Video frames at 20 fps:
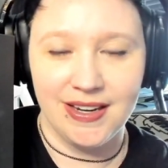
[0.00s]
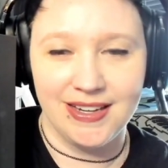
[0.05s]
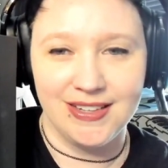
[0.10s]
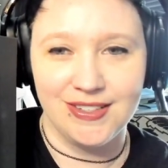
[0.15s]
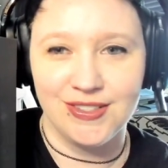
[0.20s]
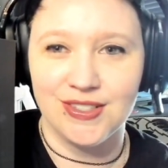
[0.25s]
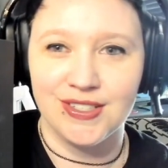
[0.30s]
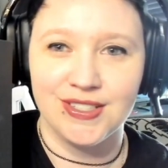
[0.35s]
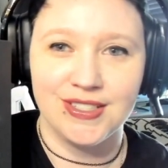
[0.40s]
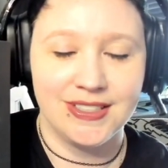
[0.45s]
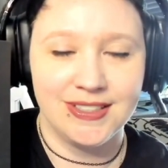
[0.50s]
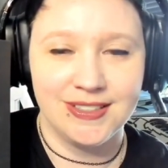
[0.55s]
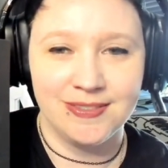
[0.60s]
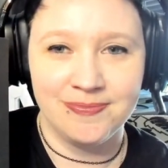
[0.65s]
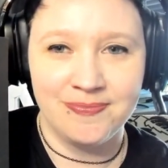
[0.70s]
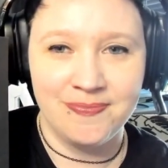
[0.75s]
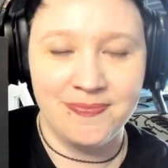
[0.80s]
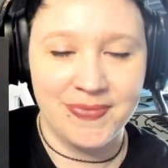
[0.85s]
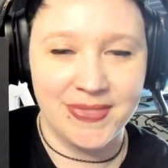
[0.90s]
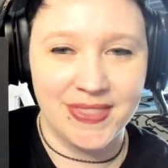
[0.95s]
I just,
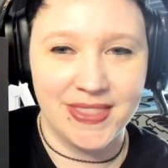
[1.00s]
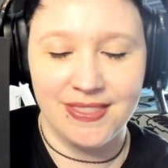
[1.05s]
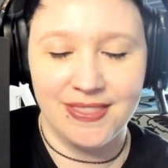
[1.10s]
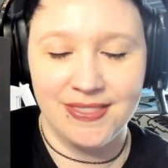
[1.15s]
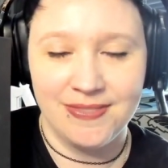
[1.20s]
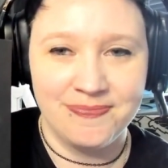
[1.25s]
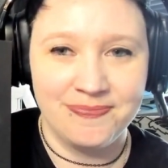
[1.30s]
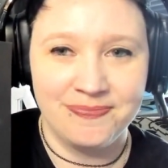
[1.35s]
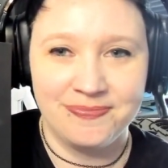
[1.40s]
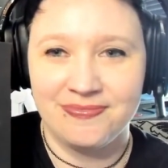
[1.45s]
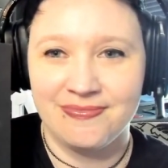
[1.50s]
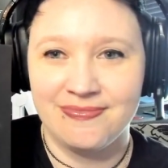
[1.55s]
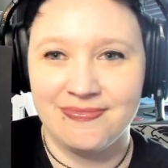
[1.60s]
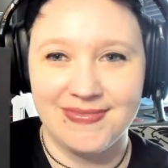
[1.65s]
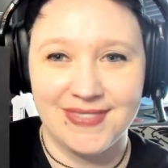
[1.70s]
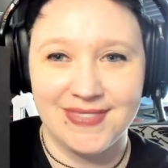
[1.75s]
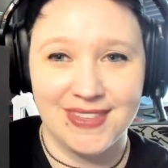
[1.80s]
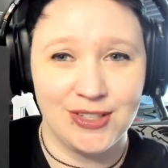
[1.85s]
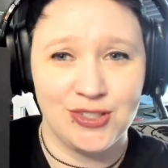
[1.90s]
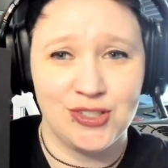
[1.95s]

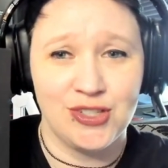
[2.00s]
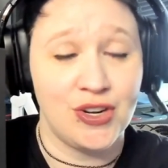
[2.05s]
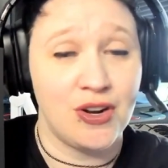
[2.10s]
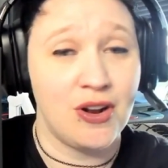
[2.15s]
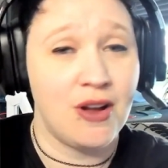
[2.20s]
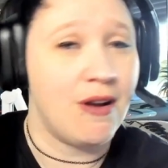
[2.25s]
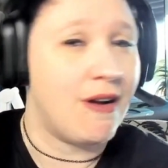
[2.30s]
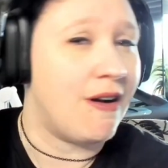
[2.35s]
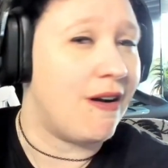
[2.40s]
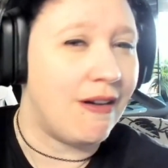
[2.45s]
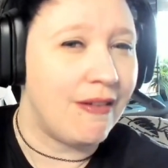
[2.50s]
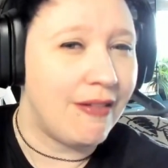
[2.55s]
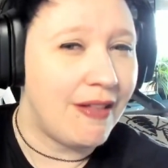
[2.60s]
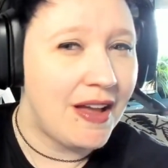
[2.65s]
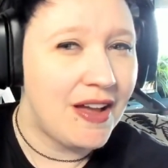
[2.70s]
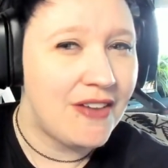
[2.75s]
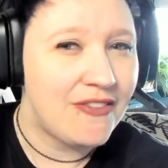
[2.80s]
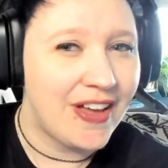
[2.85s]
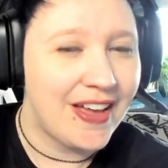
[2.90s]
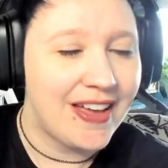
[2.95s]
they shouldn't all
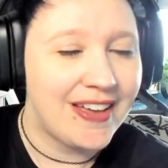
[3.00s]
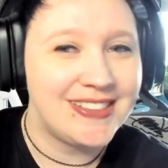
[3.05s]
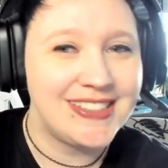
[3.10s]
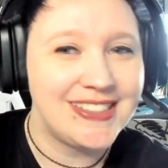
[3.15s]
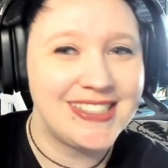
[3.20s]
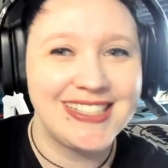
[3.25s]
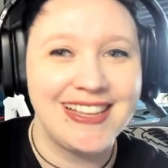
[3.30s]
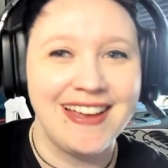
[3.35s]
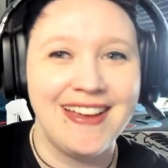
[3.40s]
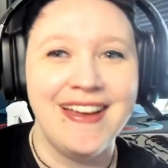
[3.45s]
have hats.